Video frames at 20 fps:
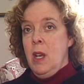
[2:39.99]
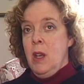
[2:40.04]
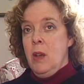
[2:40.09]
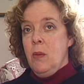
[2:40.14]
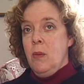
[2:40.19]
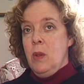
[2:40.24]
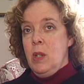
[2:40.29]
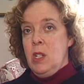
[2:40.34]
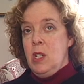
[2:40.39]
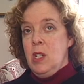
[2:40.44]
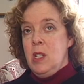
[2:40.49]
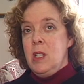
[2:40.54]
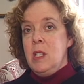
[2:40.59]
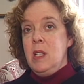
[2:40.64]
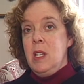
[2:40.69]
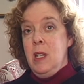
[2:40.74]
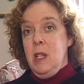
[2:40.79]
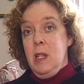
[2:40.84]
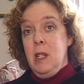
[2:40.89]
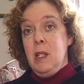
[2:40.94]
which is
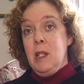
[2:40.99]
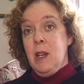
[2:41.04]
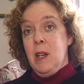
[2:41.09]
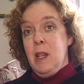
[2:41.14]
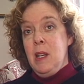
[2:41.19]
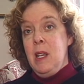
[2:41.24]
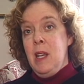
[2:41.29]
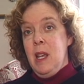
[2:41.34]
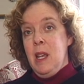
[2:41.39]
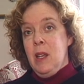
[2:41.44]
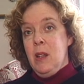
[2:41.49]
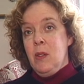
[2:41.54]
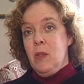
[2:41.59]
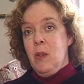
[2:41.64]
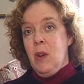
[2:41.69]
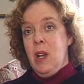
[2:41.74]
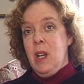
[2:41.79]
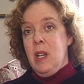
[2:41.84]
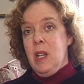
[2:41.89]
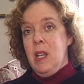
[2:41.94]
teeny tiny
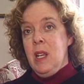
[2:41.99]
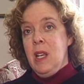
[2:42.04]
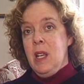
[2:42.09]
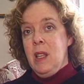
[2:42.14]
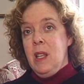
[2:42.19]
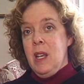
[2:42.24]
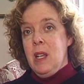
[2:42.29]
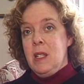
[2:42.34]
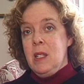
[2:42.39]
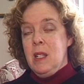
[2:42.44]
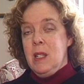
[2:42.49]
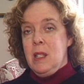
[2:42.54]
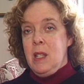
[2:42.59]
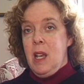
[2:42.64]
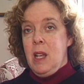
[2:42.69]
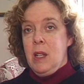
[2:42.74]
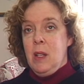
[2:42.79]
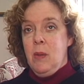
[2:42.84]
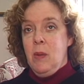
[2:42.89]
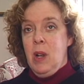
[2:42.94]
handwriting, and that's
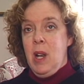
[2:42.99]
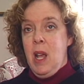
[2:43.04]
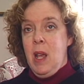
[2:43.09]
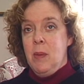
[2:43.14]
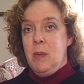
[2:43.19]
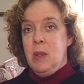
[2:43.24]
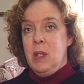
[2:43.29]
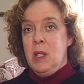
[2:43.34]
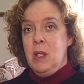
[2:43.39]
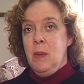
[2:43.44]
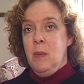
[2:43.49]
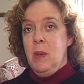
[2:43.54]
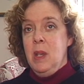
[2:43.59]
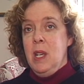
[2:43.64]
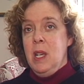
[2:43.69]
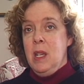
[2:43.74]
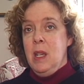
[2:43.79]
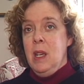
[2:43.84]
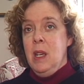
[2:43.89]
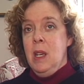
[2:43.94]
exactly what happened to
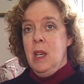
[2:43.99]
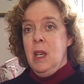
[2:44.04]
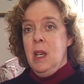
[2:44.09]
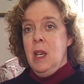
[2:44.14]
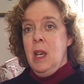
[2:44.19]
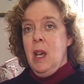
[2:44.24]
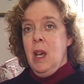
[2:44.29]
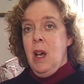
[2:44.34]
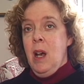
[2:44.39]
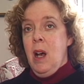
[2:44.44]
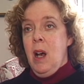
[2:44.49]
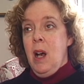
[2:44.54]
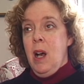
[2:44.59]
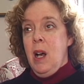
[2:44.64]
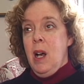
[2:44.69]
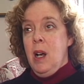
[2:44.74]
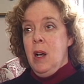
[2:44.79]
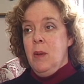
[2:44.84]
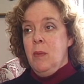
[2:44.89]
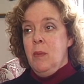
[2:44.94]
me.
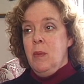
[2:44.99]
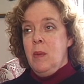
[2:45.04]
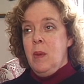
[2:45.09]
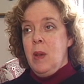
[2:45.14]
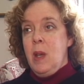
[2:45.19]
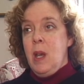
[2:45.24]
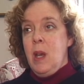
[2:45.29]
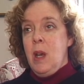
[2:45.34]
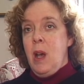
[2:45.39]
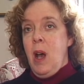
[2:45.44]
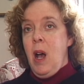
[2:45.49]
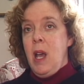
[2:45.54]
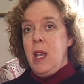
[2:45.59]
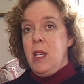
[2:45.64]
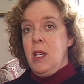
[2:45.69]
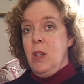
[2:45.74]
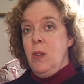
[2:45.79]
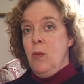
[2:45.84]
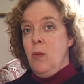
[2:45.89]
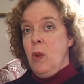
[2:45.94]
I
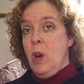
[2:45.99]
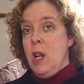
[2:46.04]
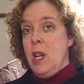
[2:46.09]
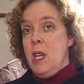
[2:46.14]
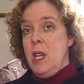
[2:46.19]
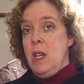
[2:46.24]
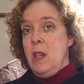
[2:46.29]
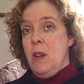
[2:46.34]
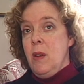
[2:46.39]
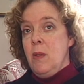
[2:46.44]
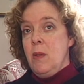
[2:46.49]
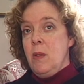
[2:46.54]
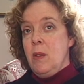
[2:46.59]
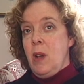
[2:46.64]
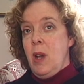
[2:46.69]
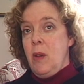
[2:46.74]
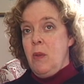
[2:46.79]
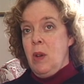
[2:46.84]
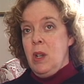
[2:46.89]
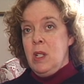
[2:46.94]
can write.
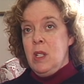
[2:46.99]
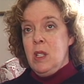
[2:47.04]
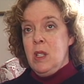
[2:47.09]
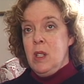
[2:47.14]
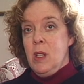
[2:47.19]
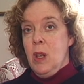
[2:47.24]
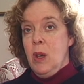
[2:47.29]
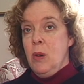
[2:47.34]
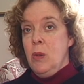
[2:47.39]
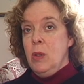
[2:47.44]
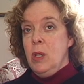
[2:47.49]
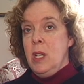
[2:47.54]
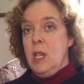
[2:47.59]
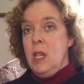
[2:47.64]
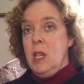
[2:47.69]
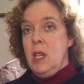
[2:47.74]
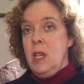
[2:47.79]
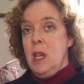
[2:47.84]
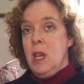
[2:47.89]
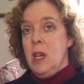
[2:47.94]
I write
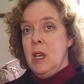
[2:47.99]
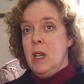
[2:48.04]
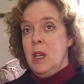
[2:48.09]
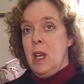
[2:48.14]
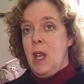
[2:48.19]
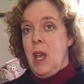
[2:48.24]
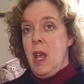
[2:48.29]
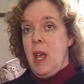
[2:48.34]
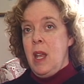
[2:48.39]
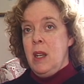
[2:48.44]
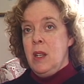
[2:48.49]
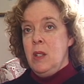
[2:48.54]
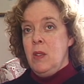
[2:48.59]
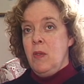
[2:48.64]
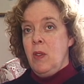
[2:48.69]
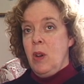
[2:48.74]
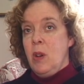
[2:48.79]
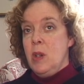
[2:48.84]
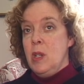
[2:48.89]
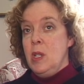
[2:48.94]
slowly, and it's
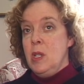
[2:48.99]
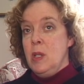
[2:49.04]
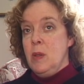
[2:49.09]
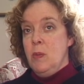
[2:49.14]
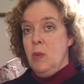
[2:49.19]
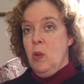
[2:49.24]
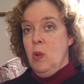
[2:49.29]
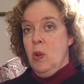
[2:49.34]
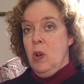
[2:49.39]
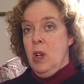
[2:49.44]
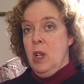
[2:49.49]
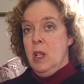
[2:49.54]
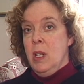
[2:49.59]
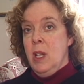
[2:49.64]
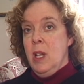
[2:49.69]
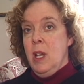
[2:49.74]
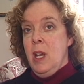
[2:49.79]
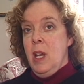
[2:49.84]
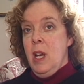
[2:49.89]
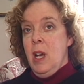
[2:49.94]
very small,
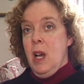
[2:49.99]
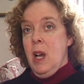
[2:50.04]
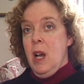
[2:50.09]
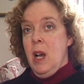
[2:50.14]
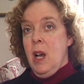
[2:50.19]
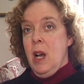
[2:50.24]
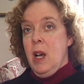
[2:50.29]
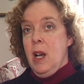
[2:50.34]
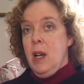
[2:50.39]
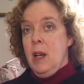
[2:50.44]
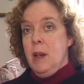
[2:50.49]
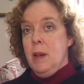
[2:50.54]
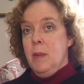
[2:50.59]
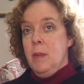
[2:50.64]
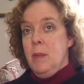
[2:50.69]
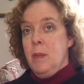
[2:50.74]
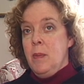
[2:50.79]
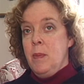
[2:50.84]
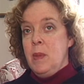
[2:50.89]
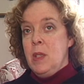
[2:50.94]

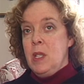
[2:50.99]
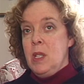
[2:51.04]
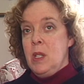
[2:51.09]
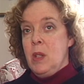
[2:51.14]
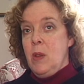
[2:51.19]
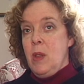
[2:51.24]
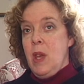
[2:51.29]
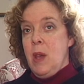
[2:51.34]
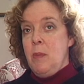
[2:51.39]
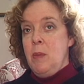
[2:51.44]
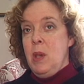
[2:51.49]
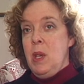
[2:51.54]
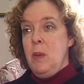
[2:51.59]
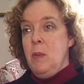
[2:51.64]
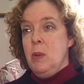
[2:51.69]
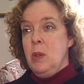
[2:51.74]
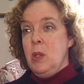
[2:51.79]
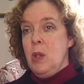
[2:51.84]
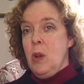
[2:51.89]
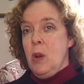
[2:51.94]
so that
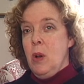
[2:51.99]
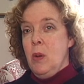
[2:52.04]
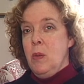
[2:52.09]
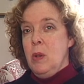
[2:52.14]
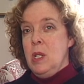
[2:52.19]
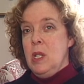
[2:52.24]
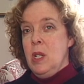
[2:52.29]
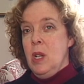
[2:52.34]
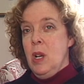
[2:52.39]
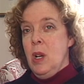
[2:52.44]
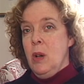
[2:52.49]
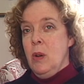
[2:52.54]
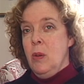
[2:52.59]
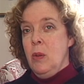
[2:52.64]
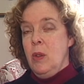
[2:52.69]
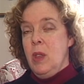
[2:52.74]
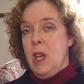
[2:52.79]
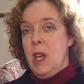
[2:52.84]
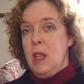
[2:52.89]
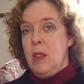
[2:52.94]
people don't always
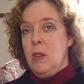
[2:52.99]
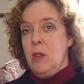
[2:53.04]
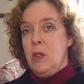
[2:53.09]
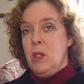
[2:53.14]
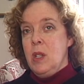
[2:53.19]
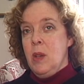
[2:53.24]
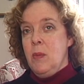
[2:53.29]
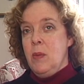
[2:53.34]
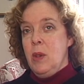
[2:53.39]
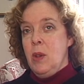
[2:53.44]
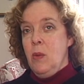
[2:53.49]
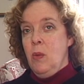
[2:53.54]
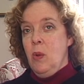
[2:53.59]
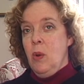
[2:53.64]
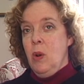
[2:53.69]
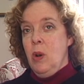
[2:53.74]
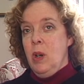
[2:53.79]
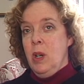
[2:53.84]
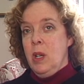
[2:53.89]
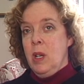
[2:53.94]
know that there's something
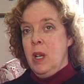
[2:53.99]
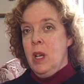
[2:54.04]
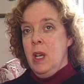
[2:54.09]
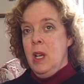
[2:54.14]
wrong,